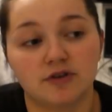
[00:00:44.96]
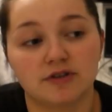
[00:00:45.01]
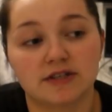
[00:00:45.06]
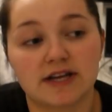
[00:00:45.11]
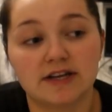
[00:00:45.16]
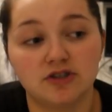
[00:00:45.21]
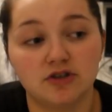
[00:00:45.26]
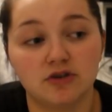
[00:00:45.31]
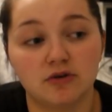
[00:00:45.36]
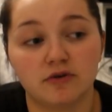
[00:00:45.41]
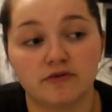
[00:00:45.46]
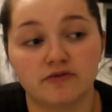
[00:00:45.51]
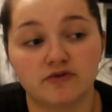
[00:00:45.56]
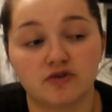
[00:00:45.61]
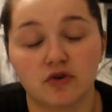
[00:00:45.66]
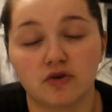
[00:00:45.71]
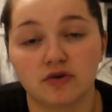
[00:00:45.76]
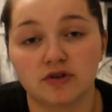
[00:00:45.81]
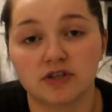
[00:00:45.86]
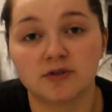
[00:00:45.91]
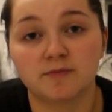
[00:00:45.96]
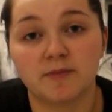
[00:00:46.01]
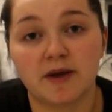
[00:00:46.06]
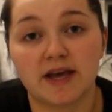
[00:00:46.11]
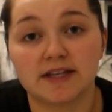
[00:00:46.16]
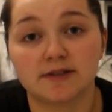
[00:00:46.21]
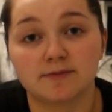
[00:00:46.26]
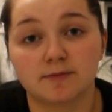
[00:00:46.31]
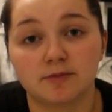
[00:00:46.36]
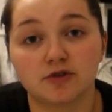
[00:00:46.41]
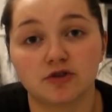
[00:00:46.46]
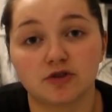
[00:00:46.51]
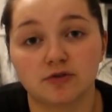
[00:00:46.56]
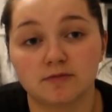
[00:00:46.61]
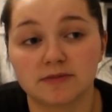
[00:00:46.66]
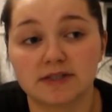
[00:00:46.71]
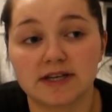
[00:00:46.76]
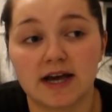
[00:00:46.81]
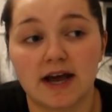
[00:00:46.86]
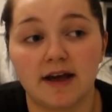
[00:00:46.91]
I do love Jordan to bits, but
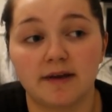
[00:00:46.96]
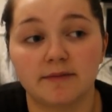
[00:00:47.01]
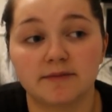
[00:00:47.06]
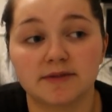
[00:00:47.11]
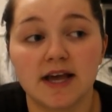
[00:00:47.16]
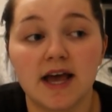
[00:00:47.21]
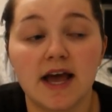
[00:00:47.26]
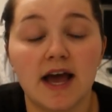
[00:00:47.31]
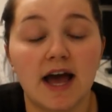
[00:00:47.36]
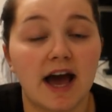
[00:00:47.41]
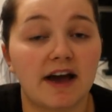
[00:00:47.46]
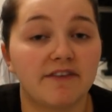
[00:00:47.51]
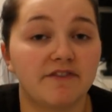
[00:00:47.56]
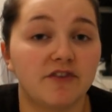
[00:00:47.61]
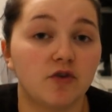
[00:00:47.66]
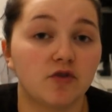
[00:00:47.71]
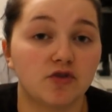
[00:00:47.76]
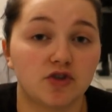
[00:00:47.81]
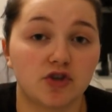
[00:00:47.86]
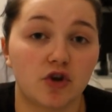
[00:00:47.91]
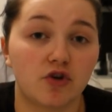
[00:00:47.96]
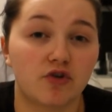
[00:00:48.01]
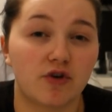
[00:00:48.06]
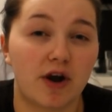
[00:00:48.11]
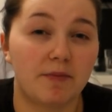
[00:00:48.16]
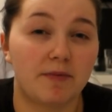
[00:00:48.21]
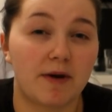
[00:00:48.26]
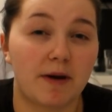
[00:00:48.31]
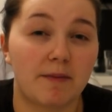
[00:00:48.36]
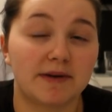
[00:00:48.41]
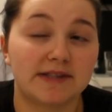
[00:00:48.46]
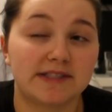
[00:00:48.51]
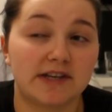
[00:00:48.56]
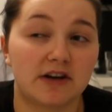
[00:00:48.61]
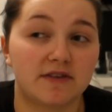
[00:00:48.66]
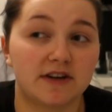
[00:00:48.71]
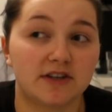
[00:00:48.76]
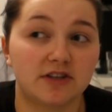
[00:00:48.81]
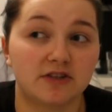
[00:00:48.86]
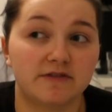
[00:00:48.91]
sometimes I feel so crap about
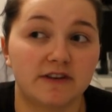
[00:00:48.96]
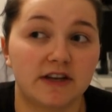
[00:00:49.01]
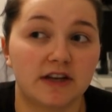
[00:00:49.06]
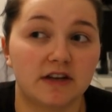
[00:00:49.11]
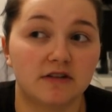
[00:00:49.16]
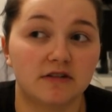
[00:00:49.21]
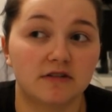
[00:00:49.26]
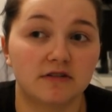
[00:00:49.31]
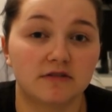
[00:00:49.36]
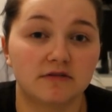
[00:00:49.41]
myself, I just think